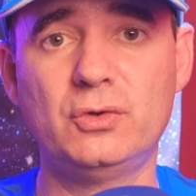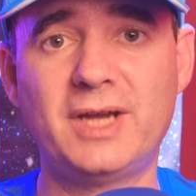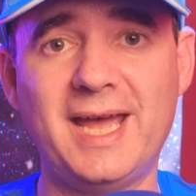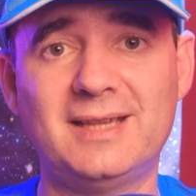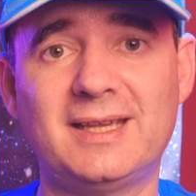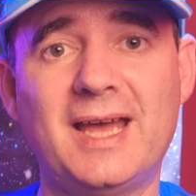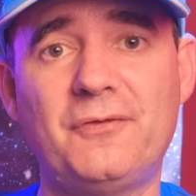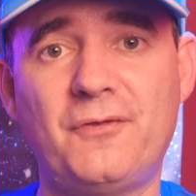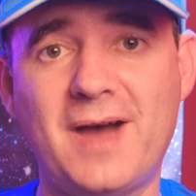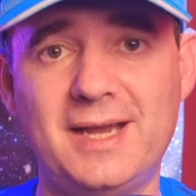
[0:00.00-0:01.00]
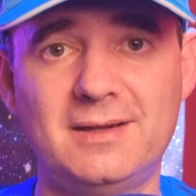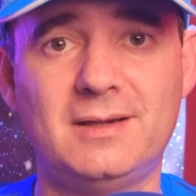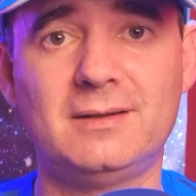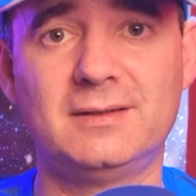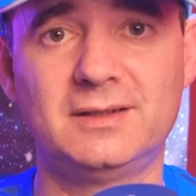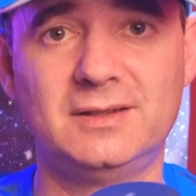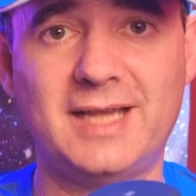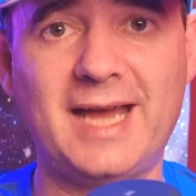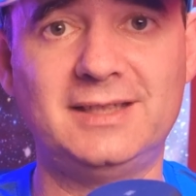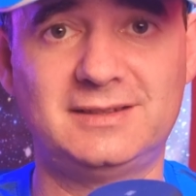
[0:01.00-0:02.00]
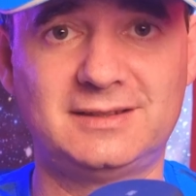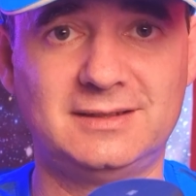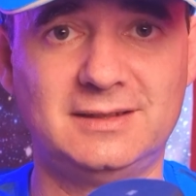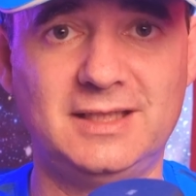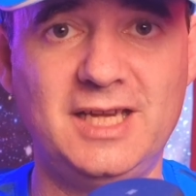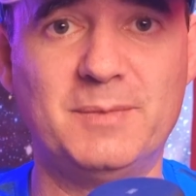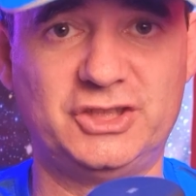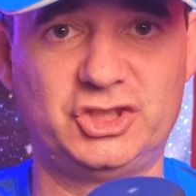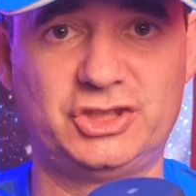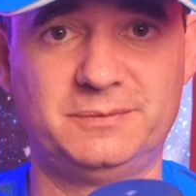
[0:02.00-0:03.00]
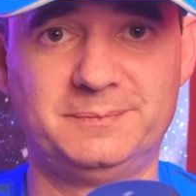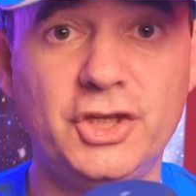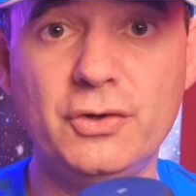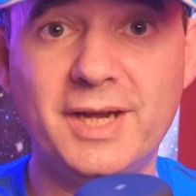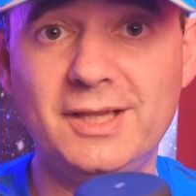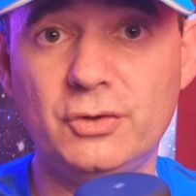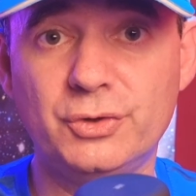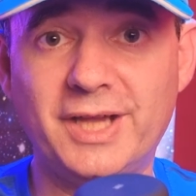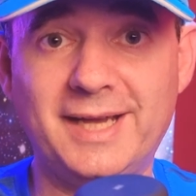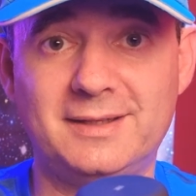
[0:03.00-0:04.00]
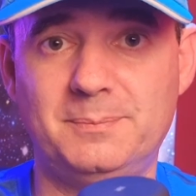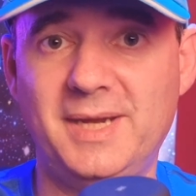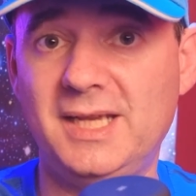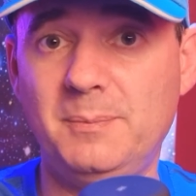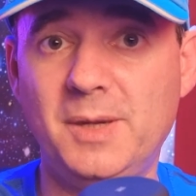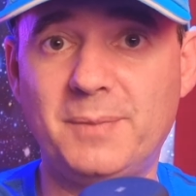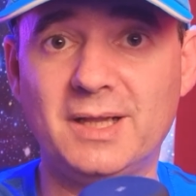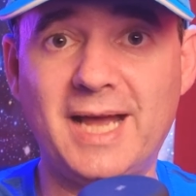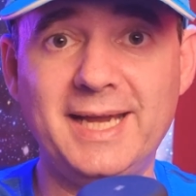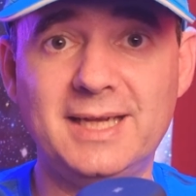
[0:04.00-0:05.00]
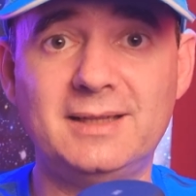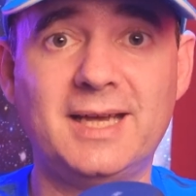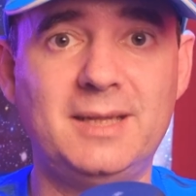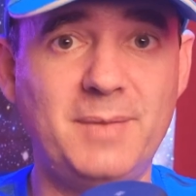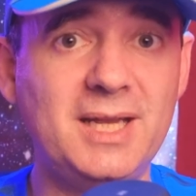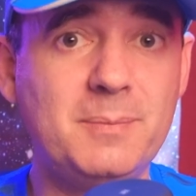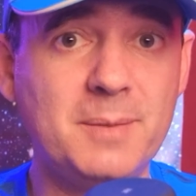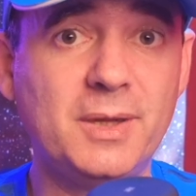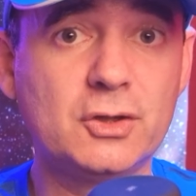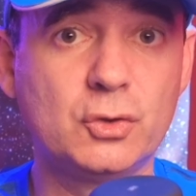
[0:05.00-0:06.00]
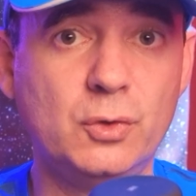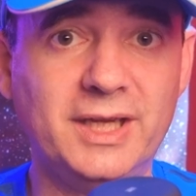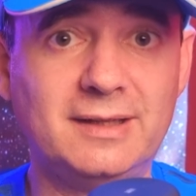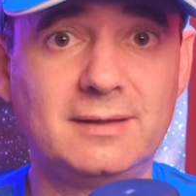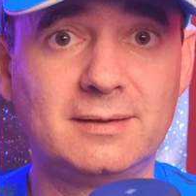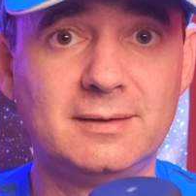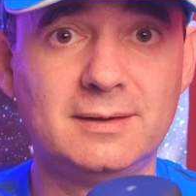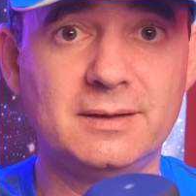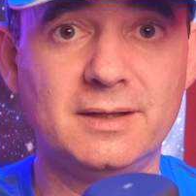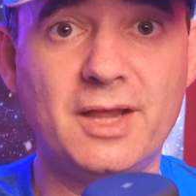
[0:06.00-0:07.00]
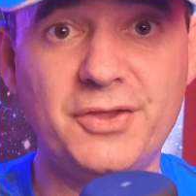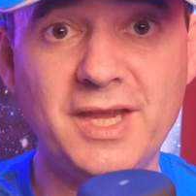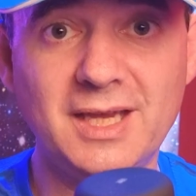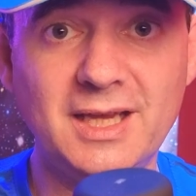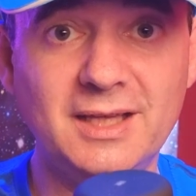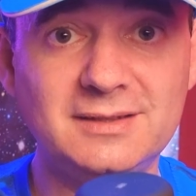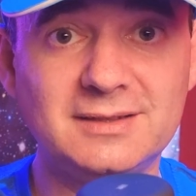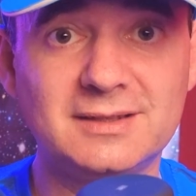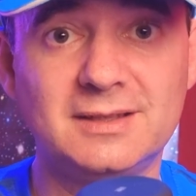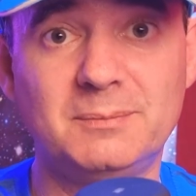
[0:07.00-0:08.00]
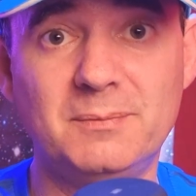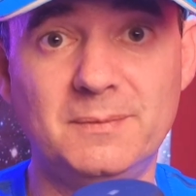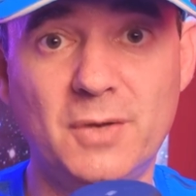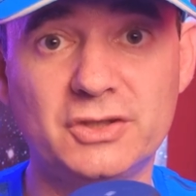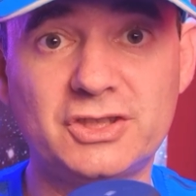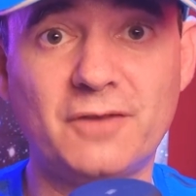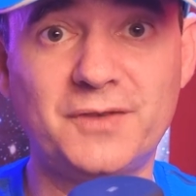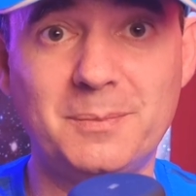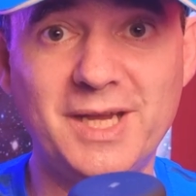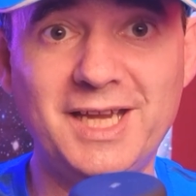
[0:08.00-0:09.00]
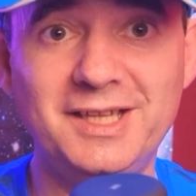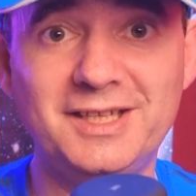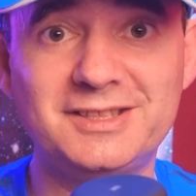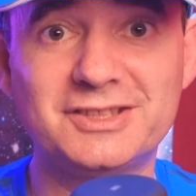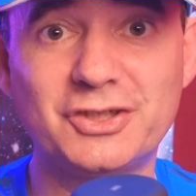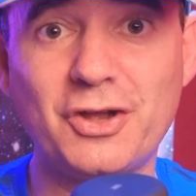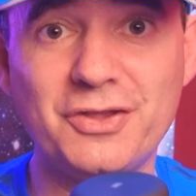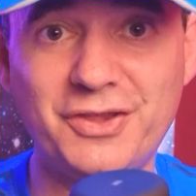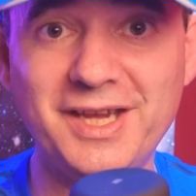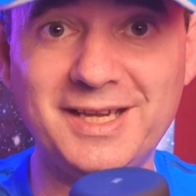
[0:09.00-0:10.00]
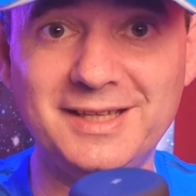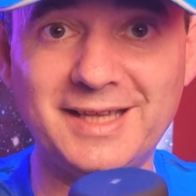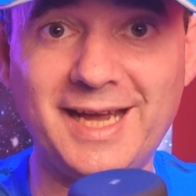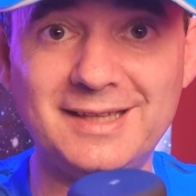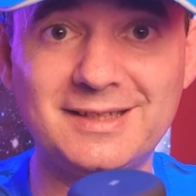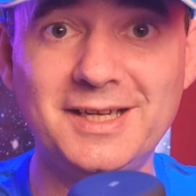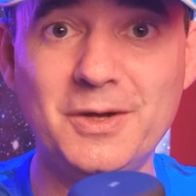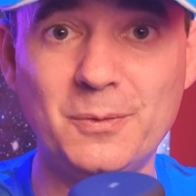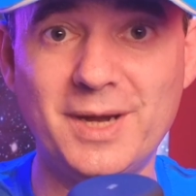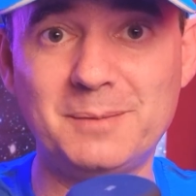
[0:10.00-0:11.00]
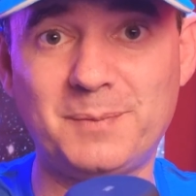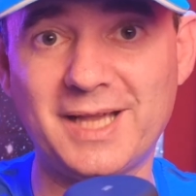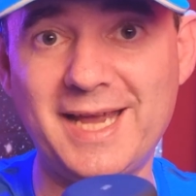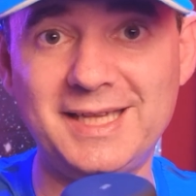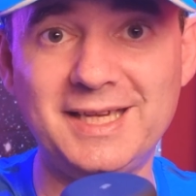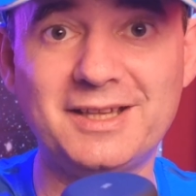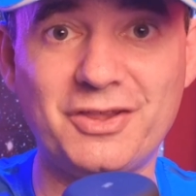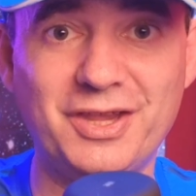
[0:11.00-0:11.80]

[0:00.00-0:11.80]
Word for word: to get a final nice image. You can do that, many people like it and many people do it. The thing is, most of the beginners don't think in that when planning the